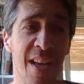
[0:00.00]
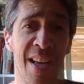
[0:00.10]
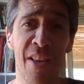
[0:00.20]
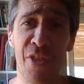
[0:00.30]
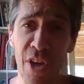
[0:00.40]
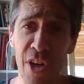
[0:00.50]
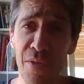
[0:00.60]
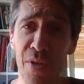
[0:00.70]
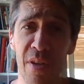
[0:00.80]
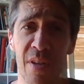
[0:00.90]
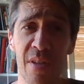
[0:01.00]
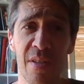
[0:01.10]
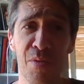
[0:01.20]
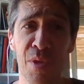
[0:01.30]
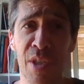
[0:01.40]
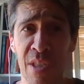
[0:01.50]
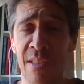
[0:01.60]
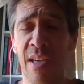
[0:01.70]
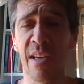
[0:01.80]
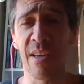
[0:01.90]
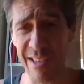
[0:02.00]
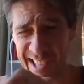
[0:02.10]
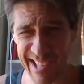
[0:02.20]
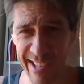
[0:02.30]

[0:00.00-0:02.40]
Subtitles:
And third of all, which is the